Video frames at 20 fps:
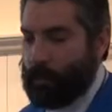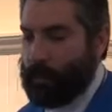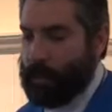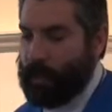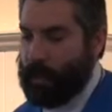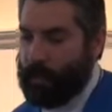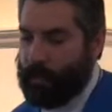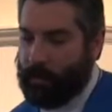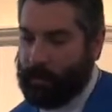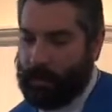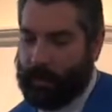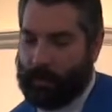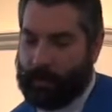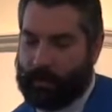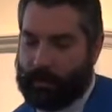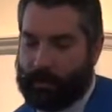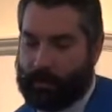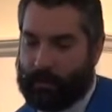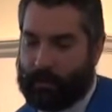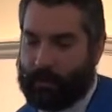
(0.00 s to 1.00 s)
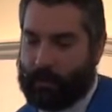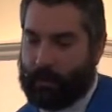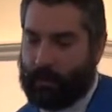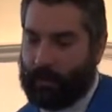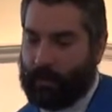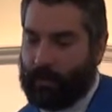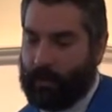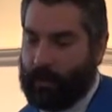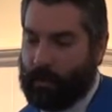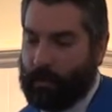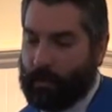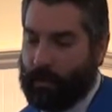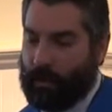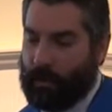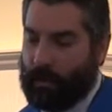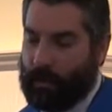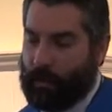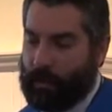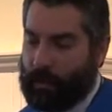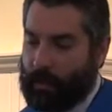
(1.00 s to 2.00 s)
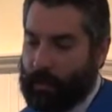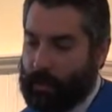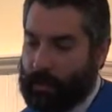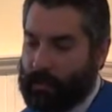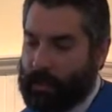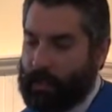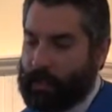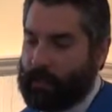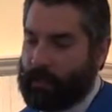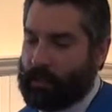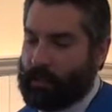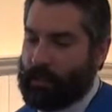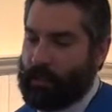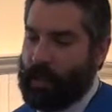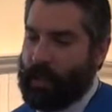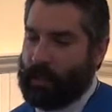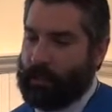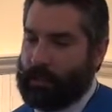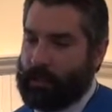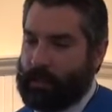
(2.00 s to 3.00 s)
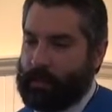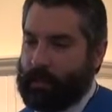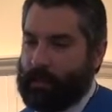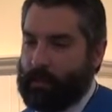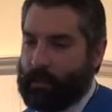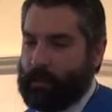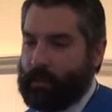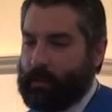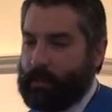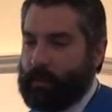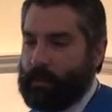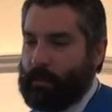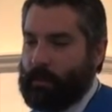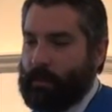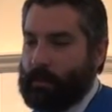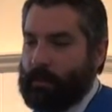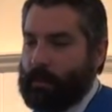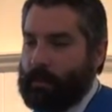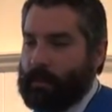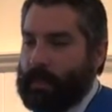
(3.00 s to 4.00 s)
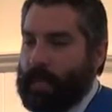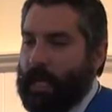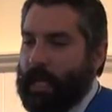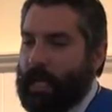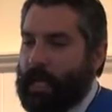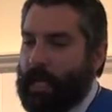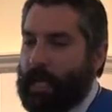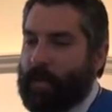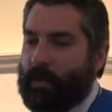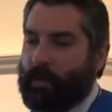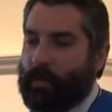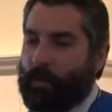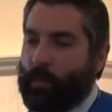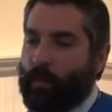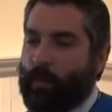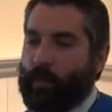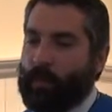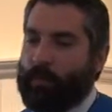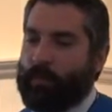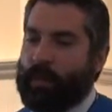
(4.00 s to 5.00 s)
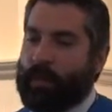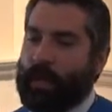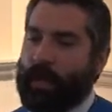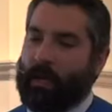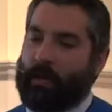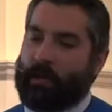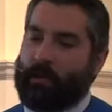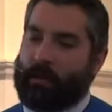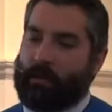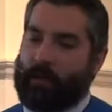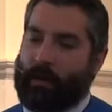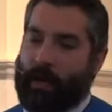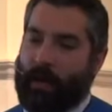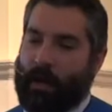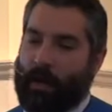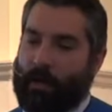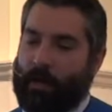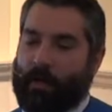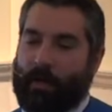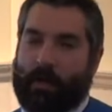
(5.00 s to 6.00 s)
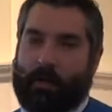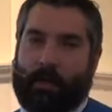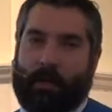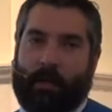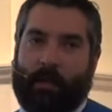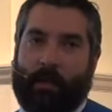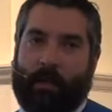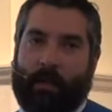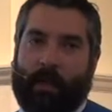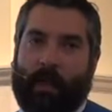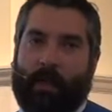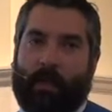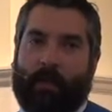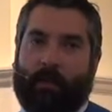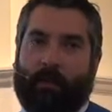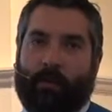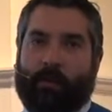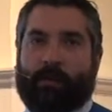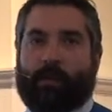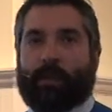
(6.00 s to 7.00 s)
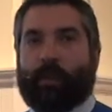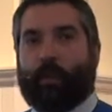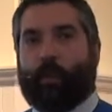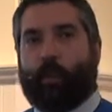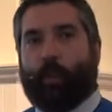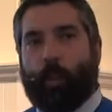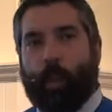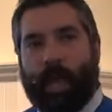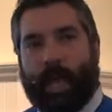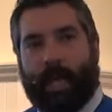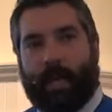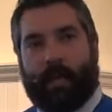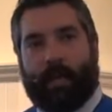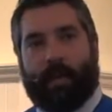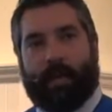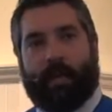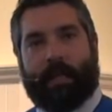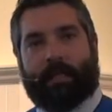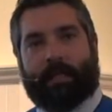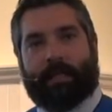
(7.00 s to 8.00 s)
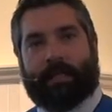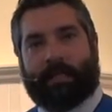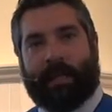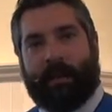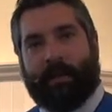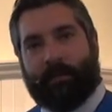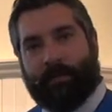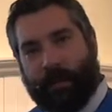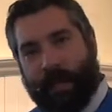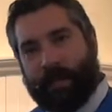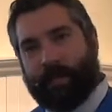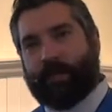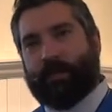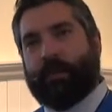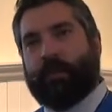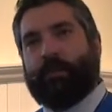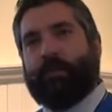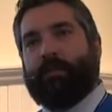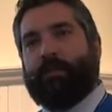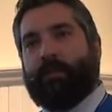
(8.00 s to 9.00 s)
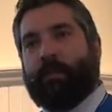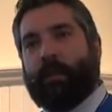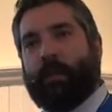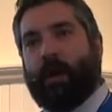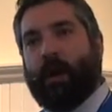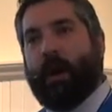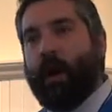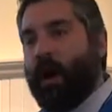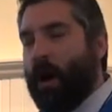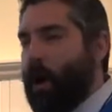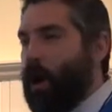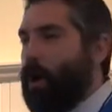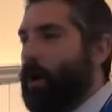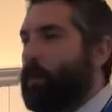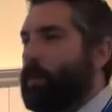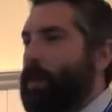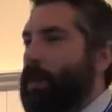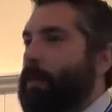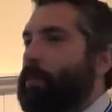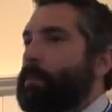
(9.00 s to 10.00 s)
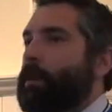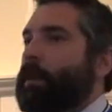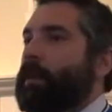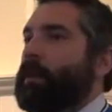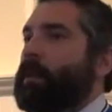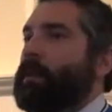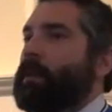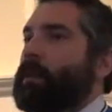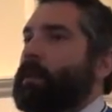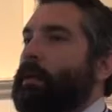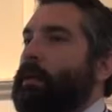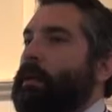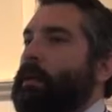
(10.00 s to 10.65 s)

But here is Jesus Christ taking on the role of the underdog in order to win salvation for all people.